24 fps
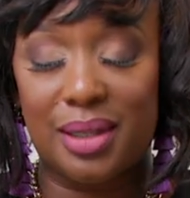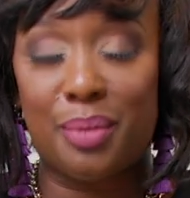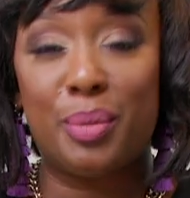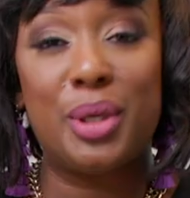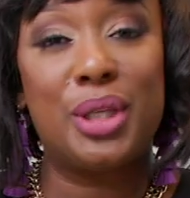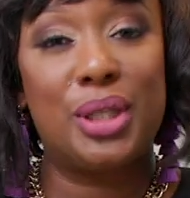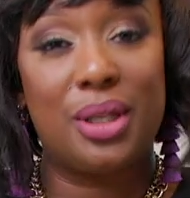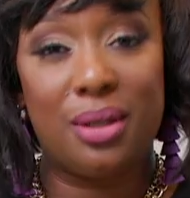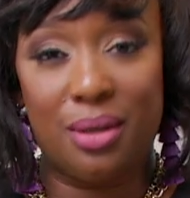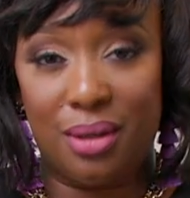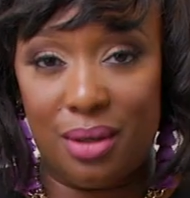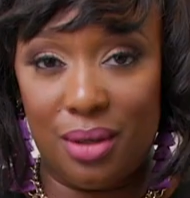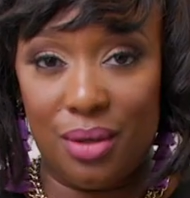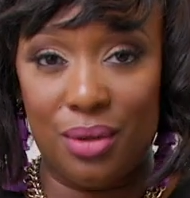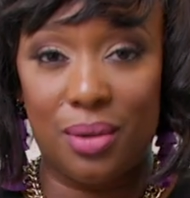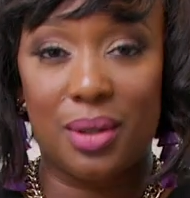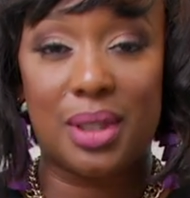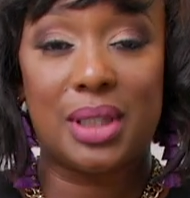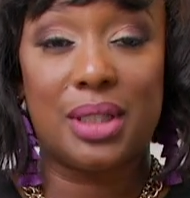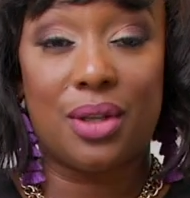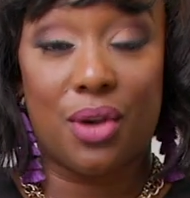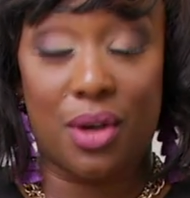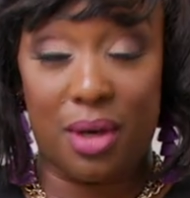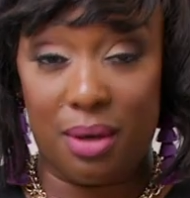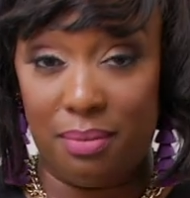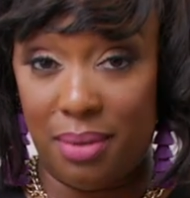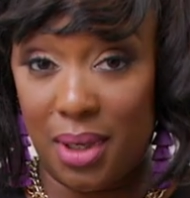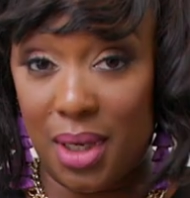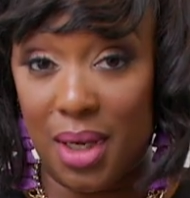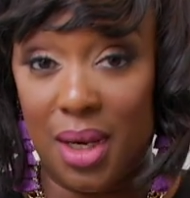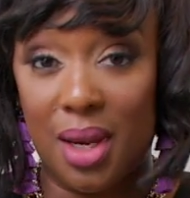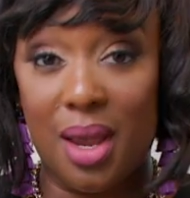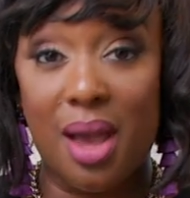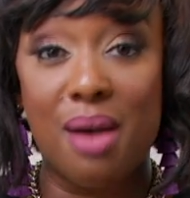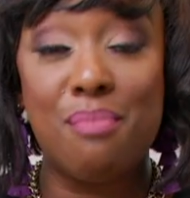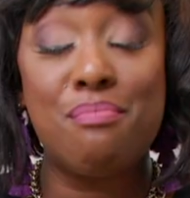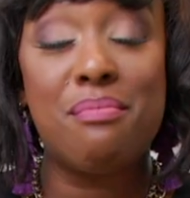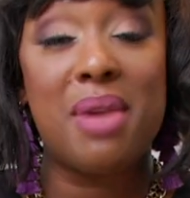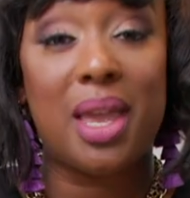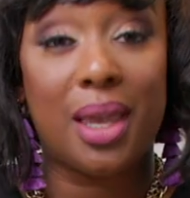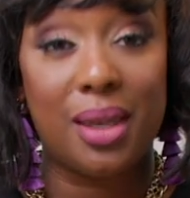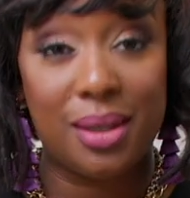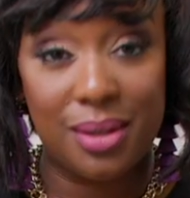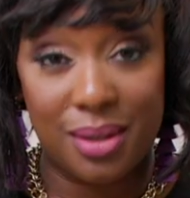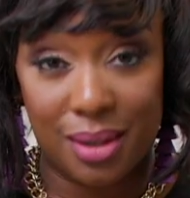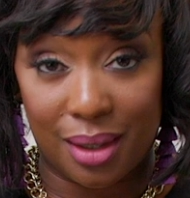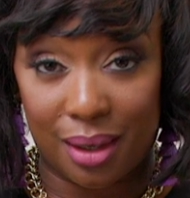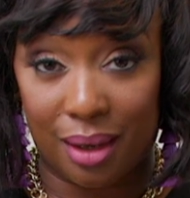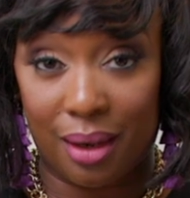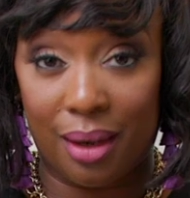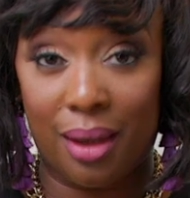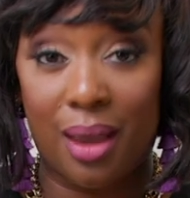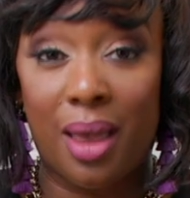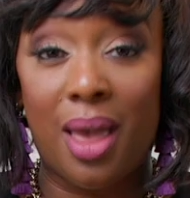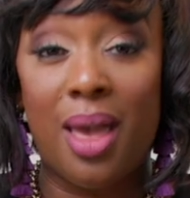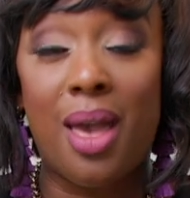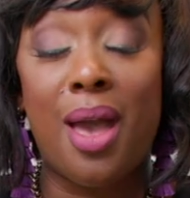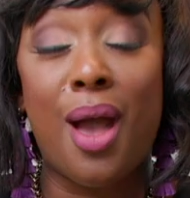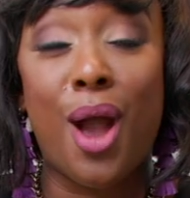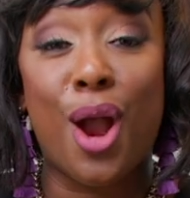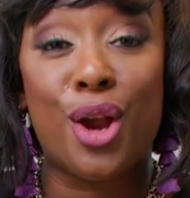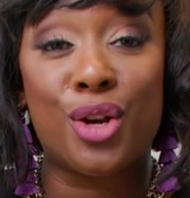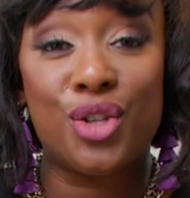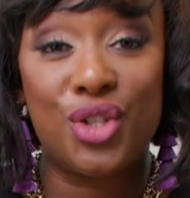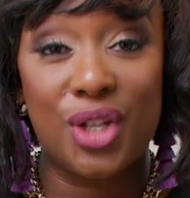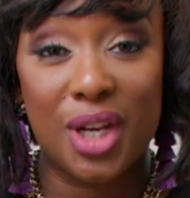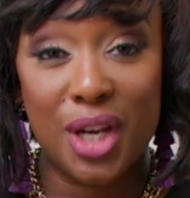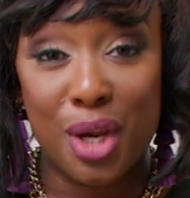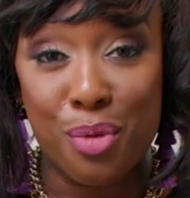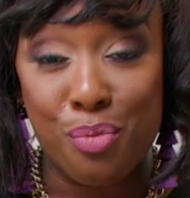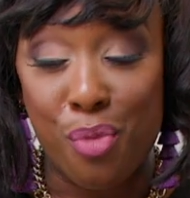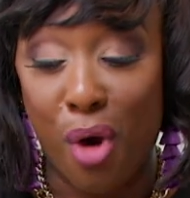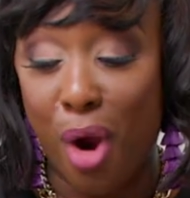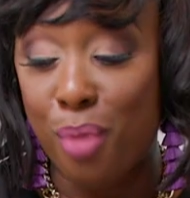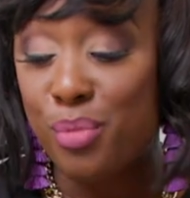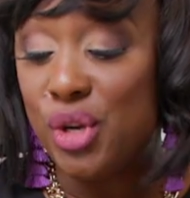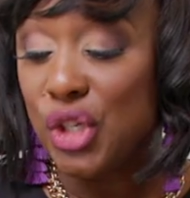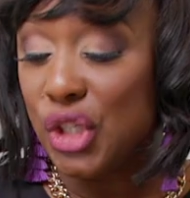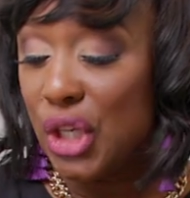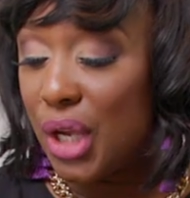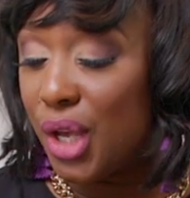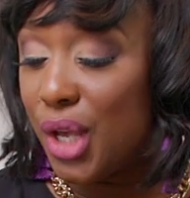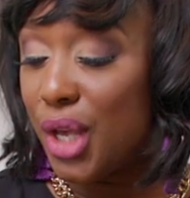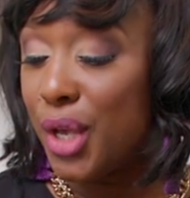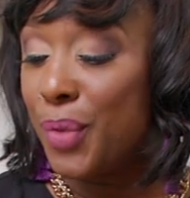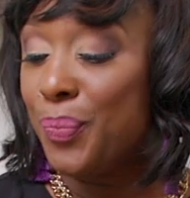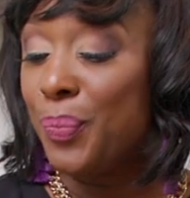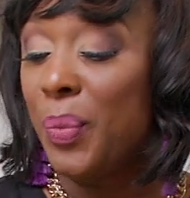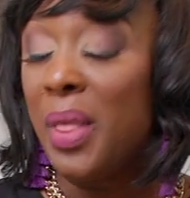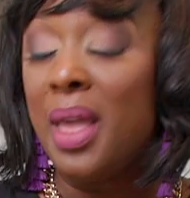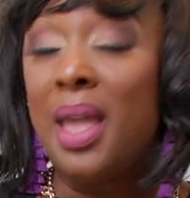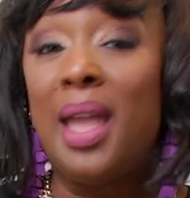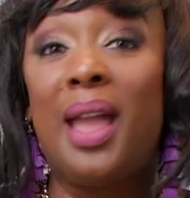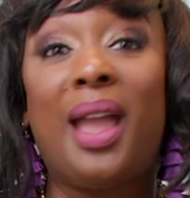let me tell you, it's gonna be amazing, our chicken Parmesan.